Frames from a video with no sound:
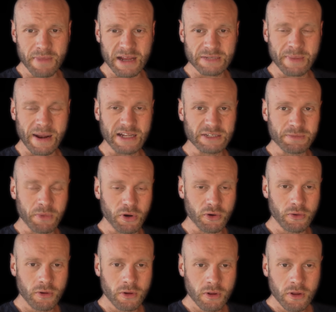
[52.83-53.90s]
mass balance
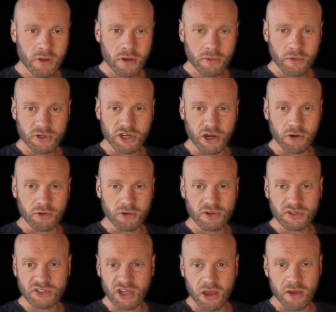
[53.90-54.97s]
model, which I'll
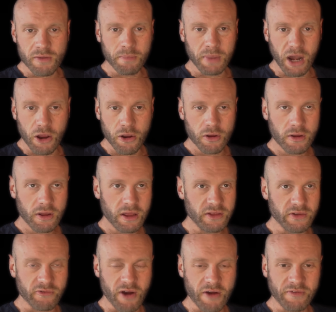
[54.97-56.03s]
cite below in
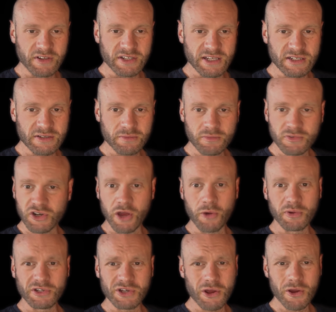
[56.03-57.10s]
the references, which I
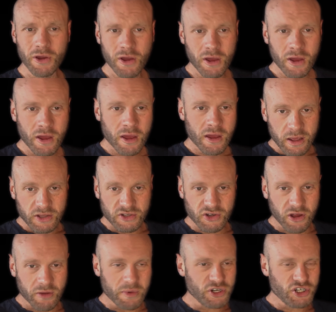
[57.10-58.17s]
always do. It's
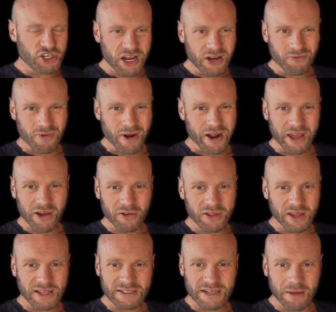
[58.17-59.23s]
not a machine running on
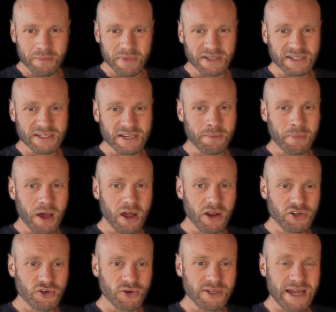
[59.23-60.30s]
these numbers. It's a
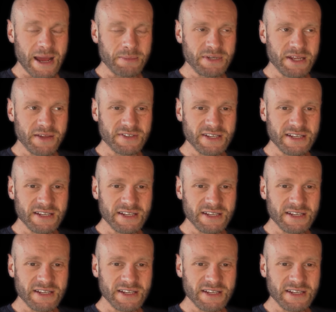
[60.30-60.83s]
biological adaptive